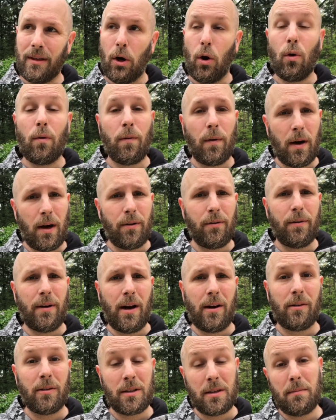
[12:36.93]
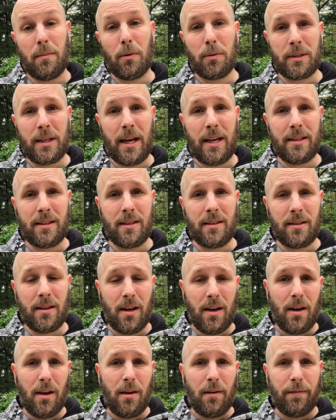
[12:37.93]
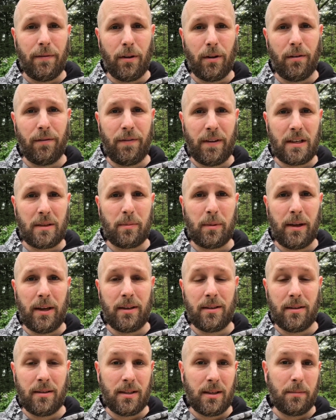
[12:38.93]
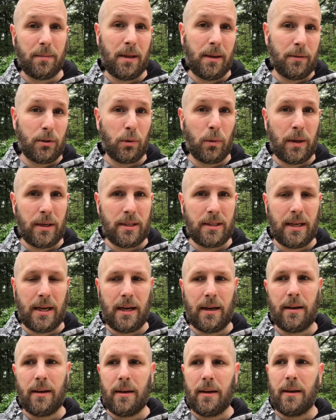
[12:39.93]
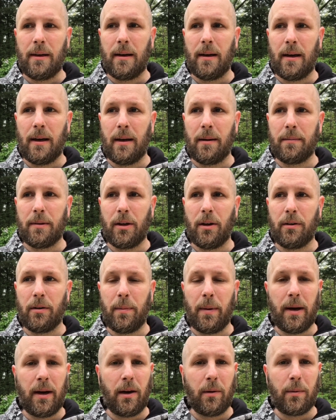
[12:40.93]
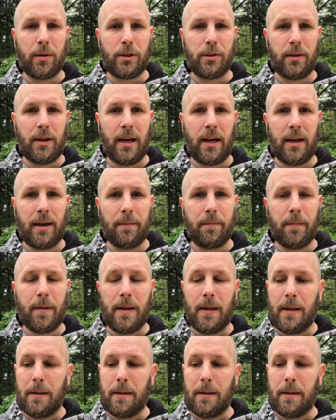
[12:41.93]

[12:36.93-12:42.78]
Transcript: over a hundred dollars in most cases for their fixed blades and sometimes twice that, um, you know, depending on what you're getting.